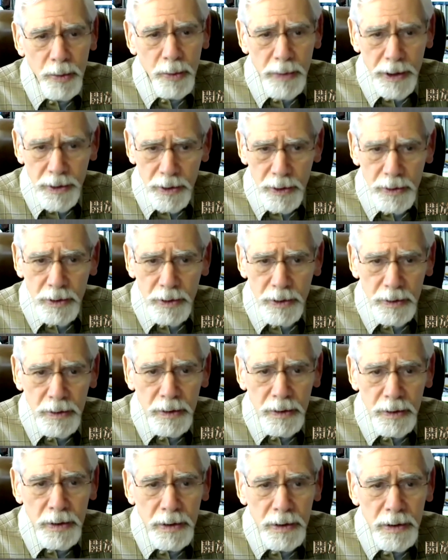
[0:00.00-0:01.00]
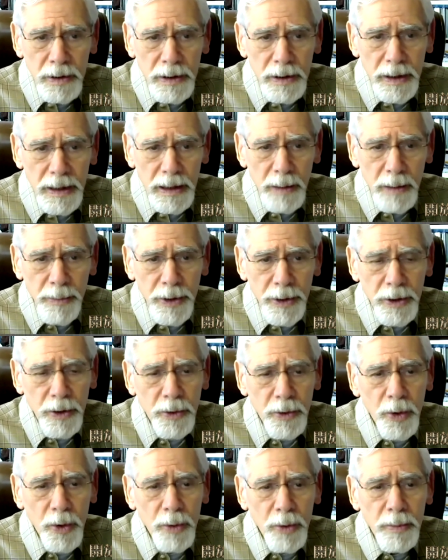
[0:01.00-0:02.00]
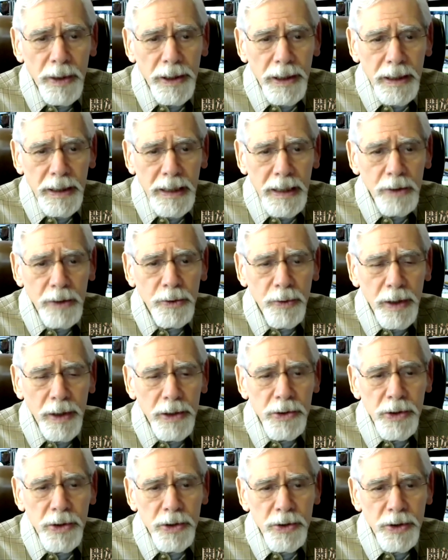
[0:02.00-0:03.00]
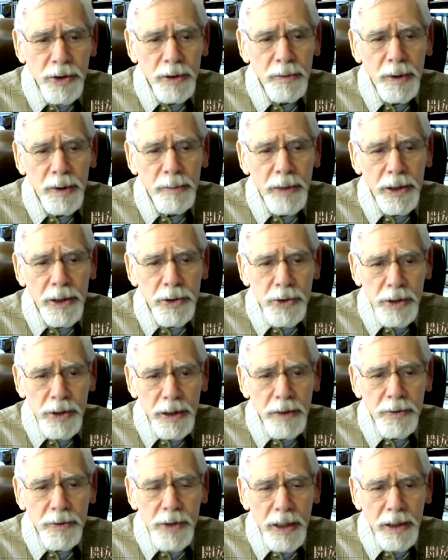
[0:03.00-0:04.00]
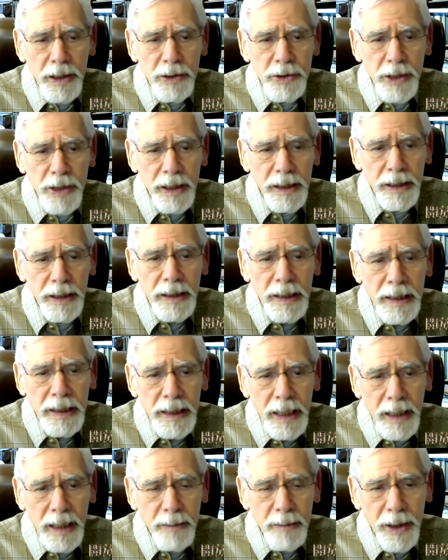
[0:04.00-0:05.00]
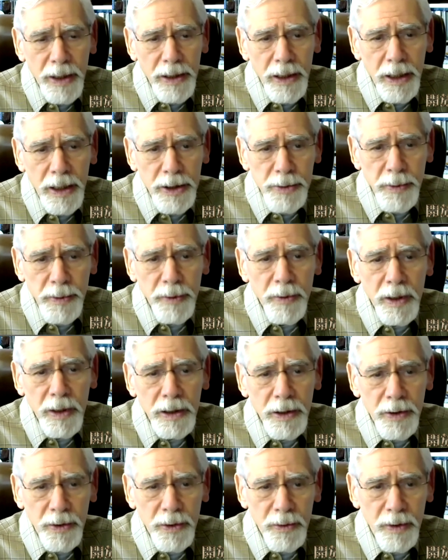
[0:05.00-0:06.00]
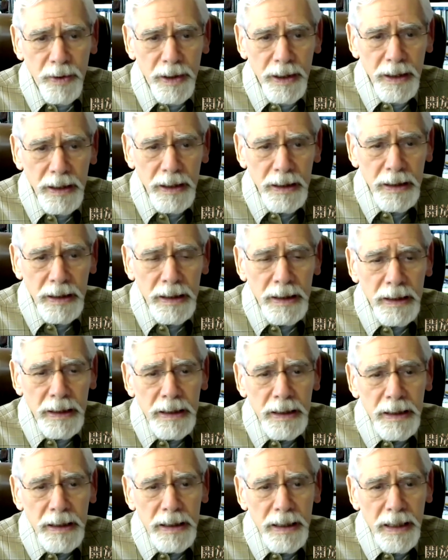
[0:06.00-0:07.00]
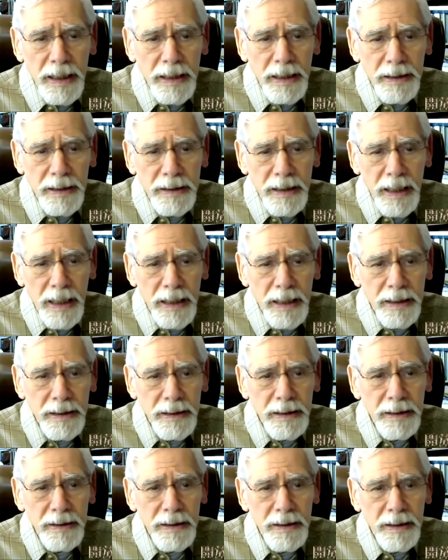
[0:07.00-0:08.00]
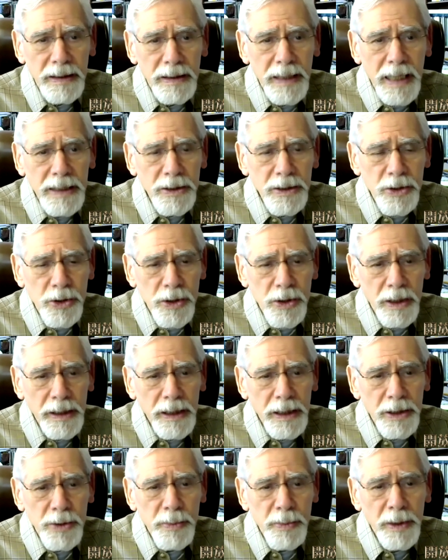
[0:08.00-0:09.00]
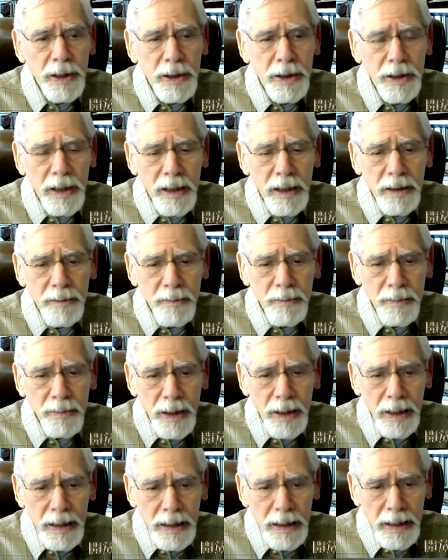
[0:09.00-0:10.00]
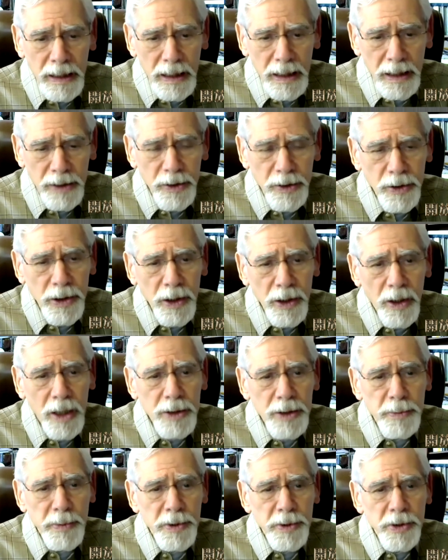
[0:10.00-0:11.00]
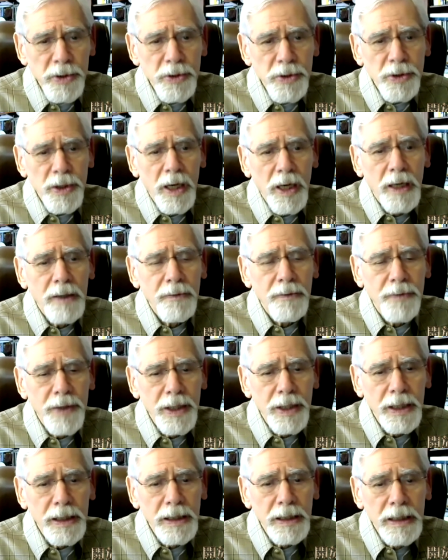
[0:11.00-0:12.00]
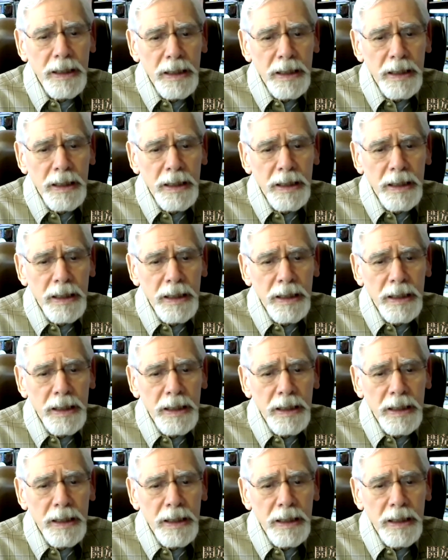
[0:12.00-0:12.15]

by Google. It'll be controlled by the Caltrain system and by the city of San Jose and by the High-Speed Rail Authority. And that study is being done under the auspices of the